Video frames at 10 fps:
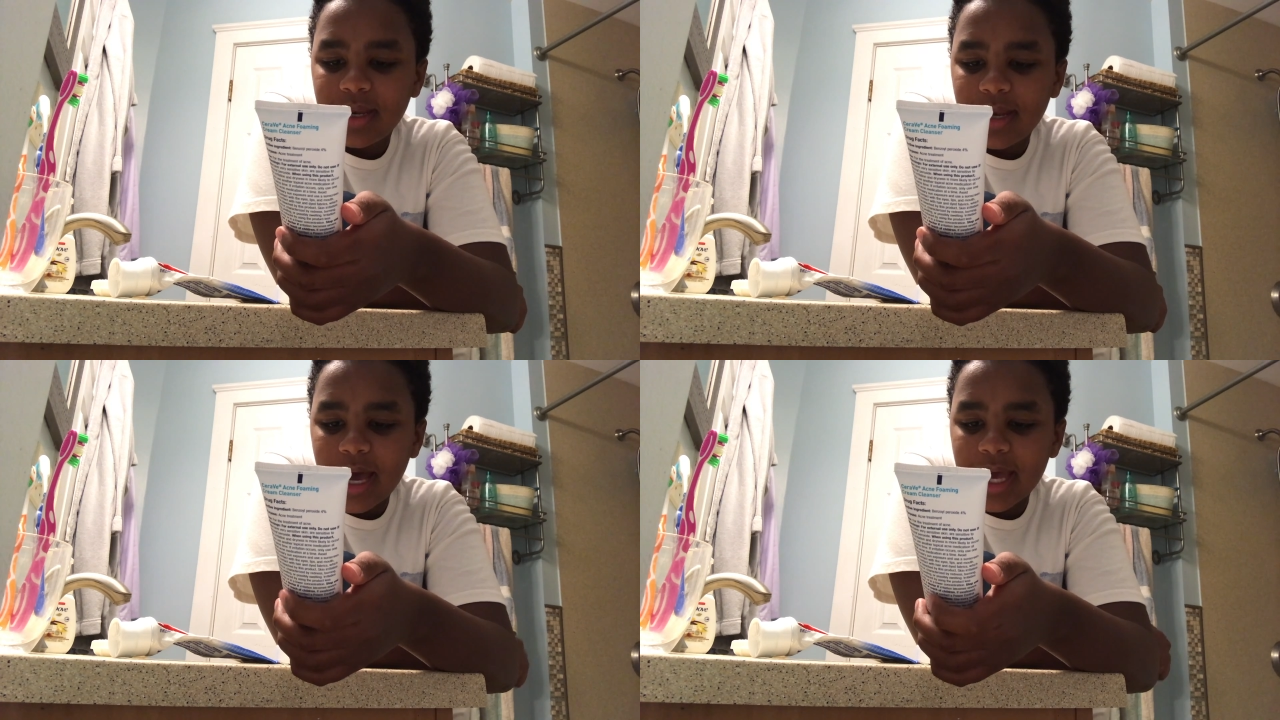
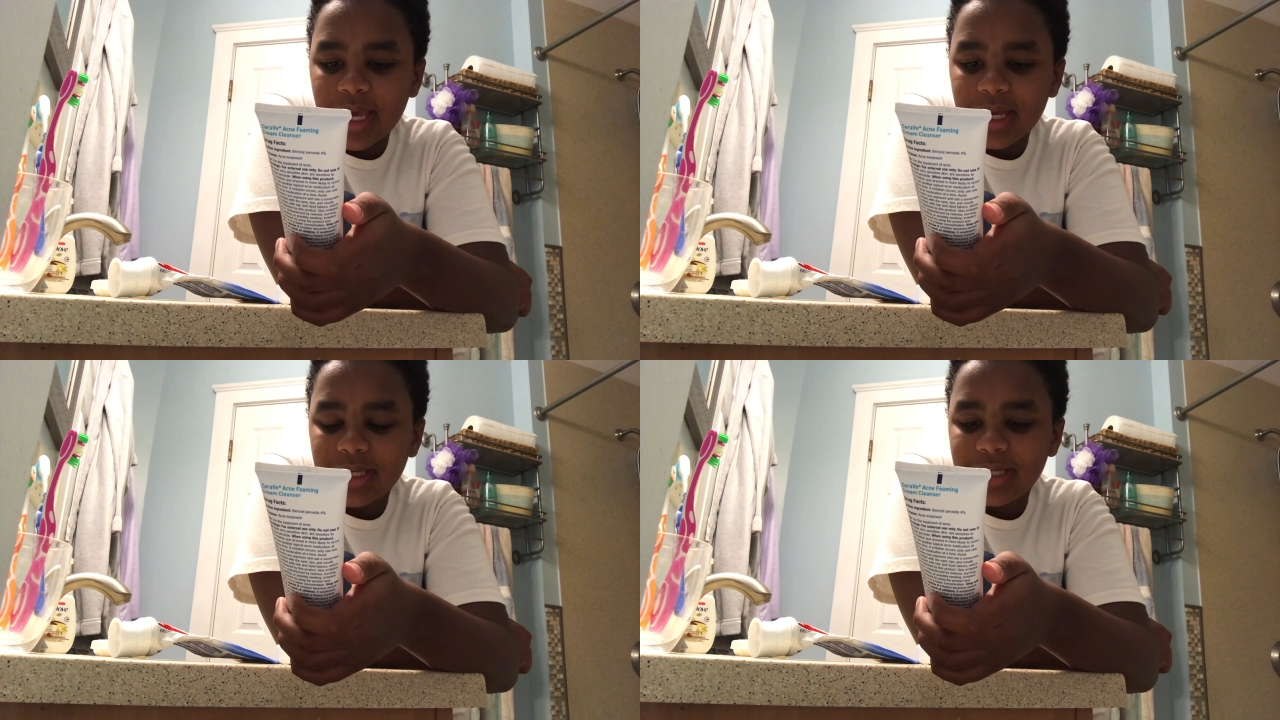
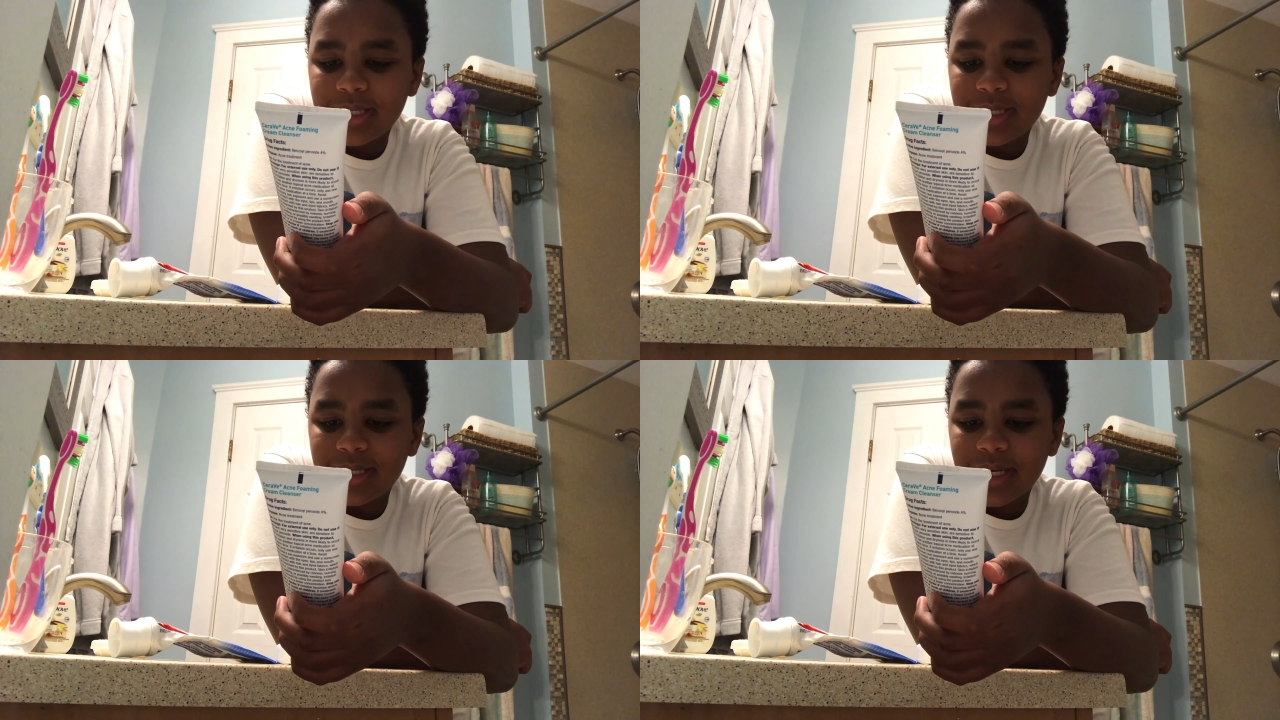
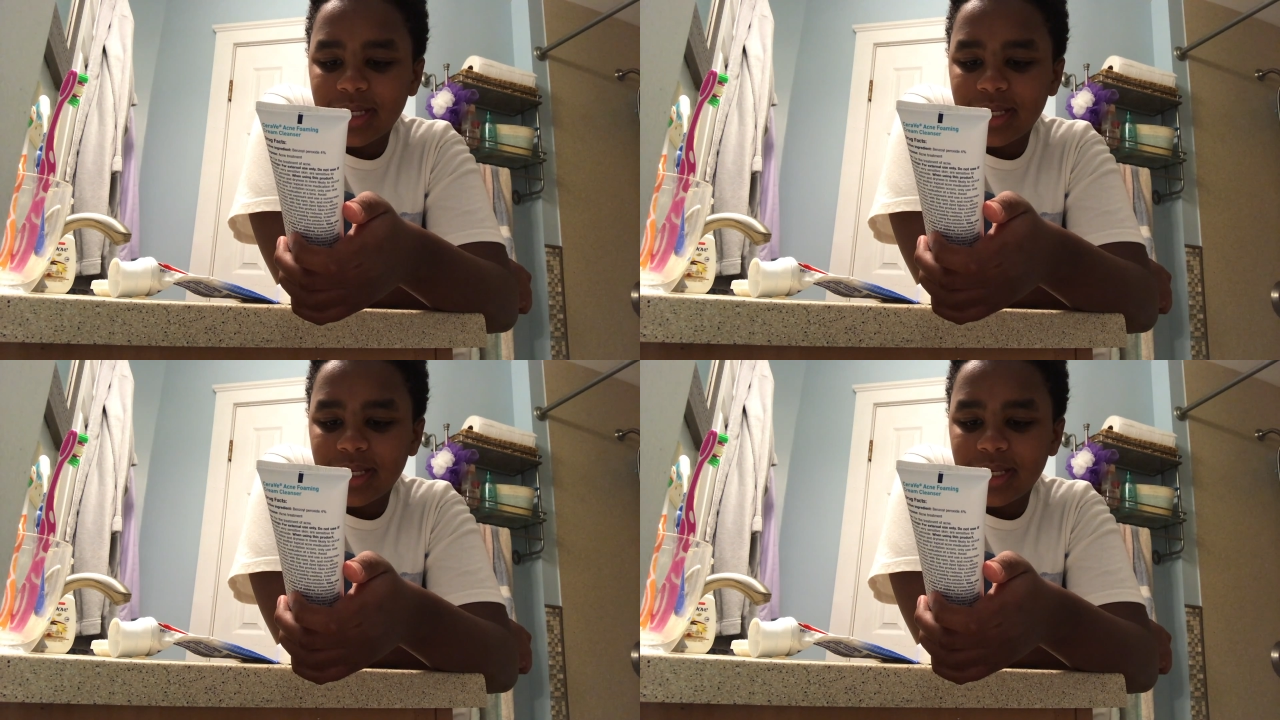
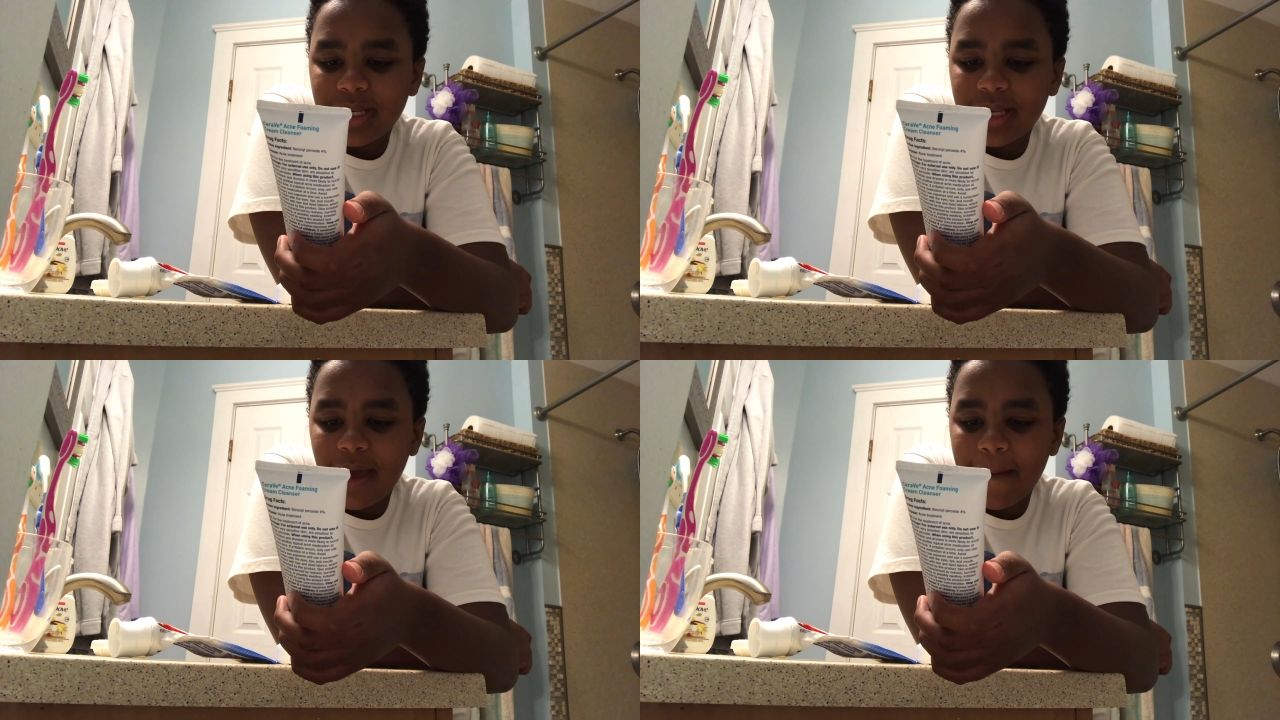
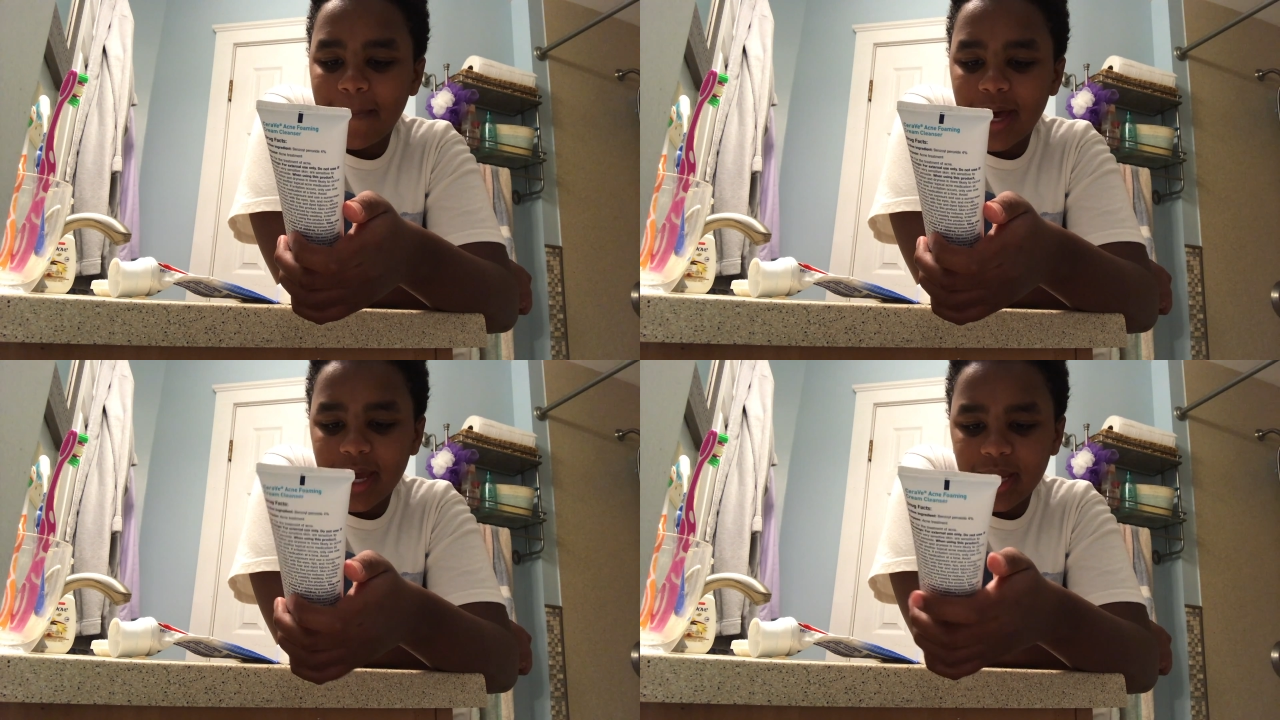
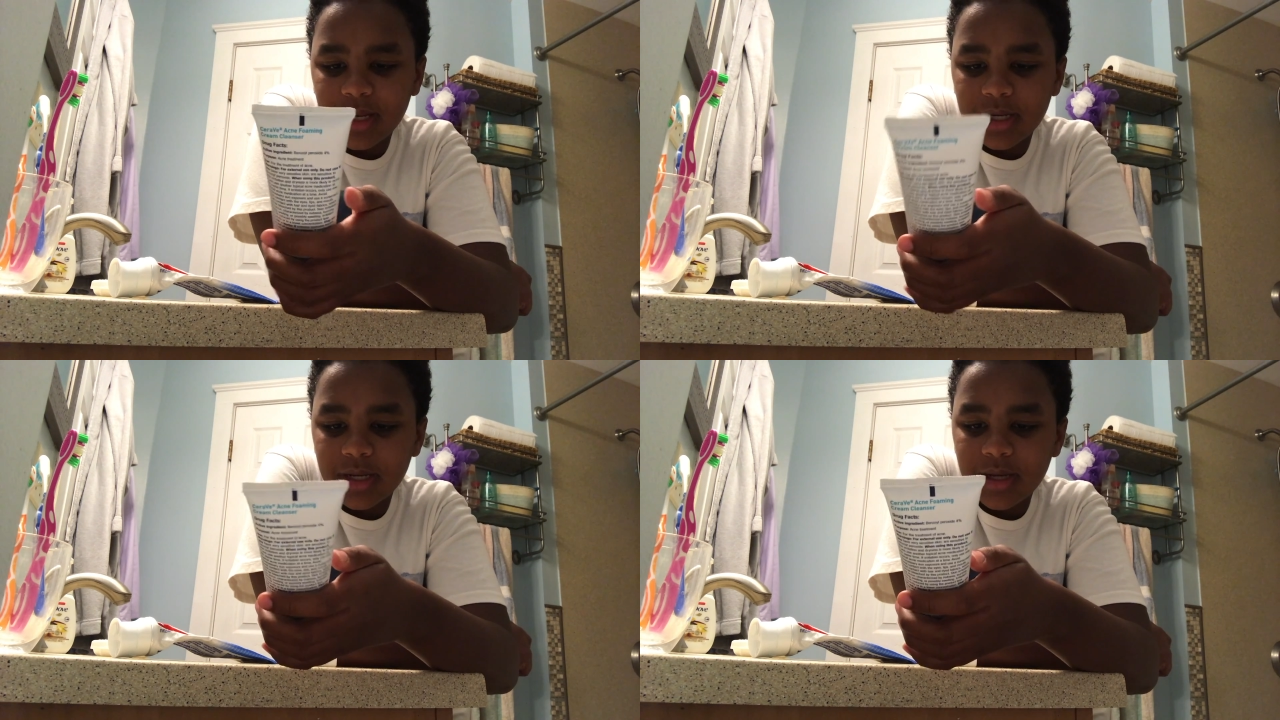niacinamide.